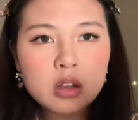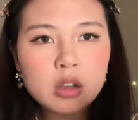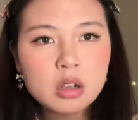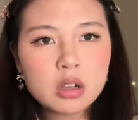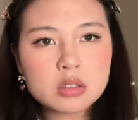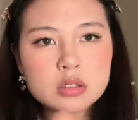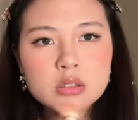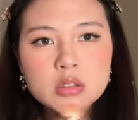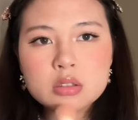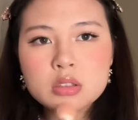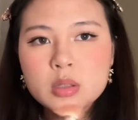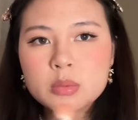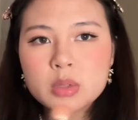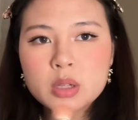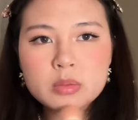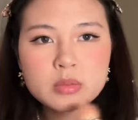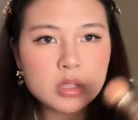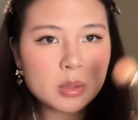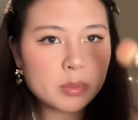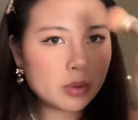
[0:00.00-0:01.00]
Also,
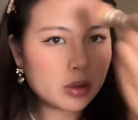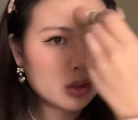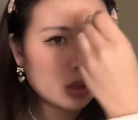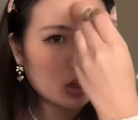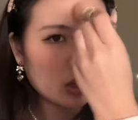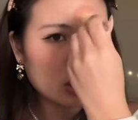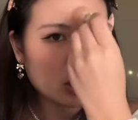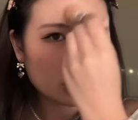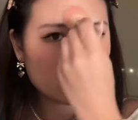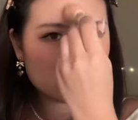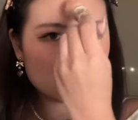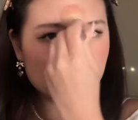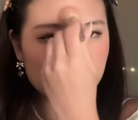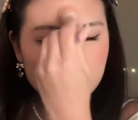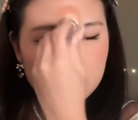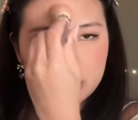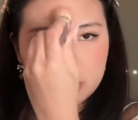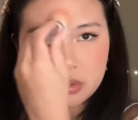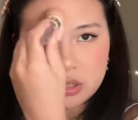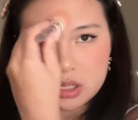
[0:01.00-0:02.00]
sometimes I put like extra
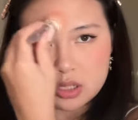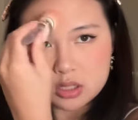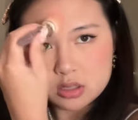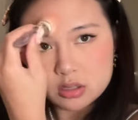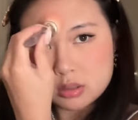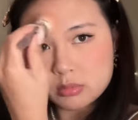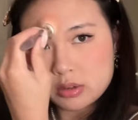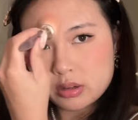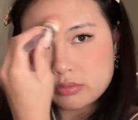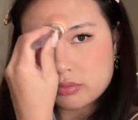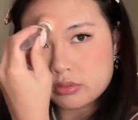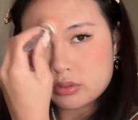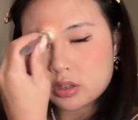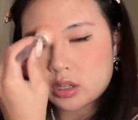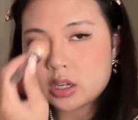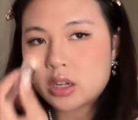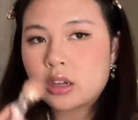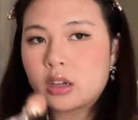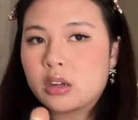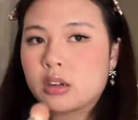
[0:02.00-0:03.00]
blush on my
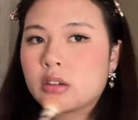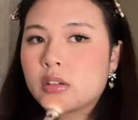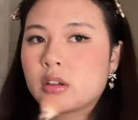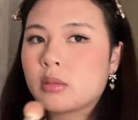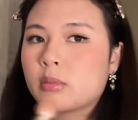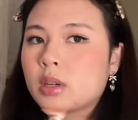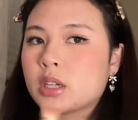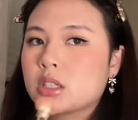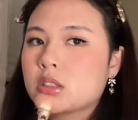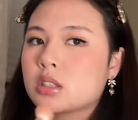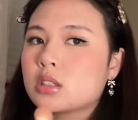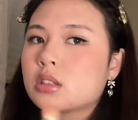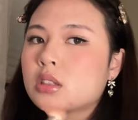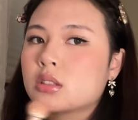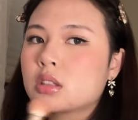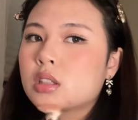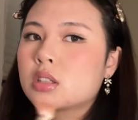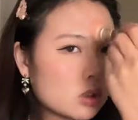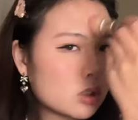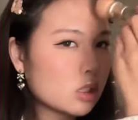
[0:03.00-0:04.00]
forehead and my chin
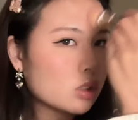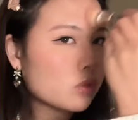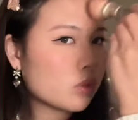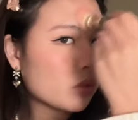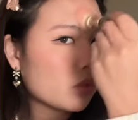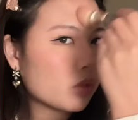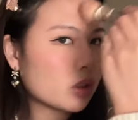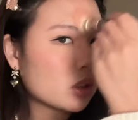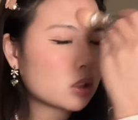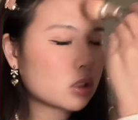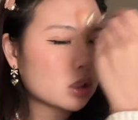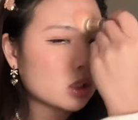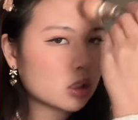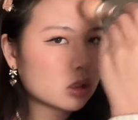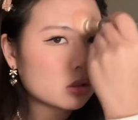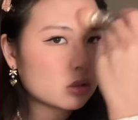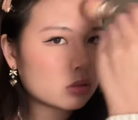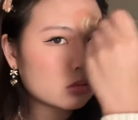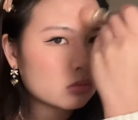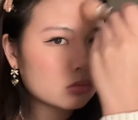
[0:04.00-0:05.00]
just for
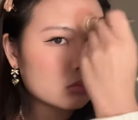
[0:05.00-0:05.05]
funsies.